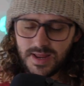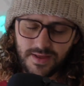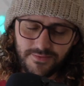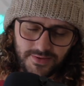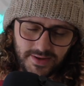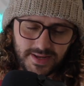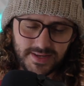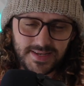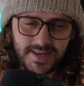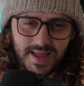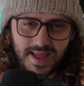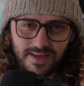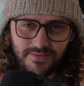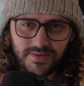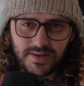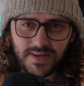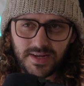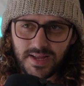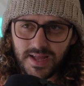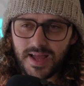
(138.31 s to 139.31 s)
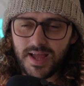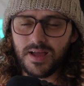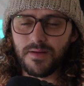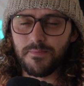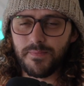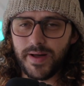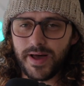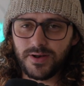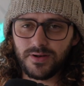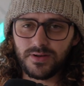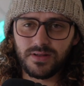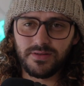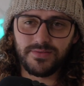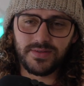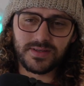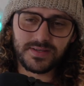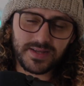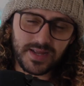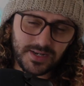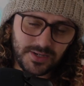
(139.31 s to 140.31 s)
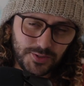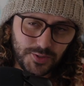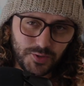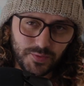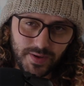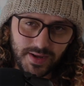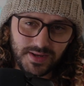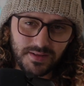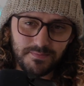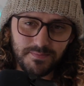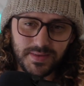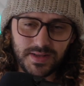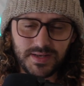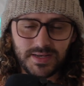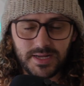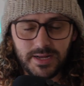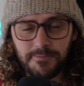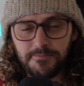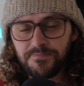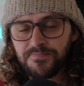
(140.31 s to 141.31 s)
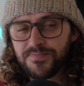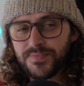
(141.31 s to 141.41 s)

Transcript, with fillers: If you guys haven't got a bottle of this, I do recommend it.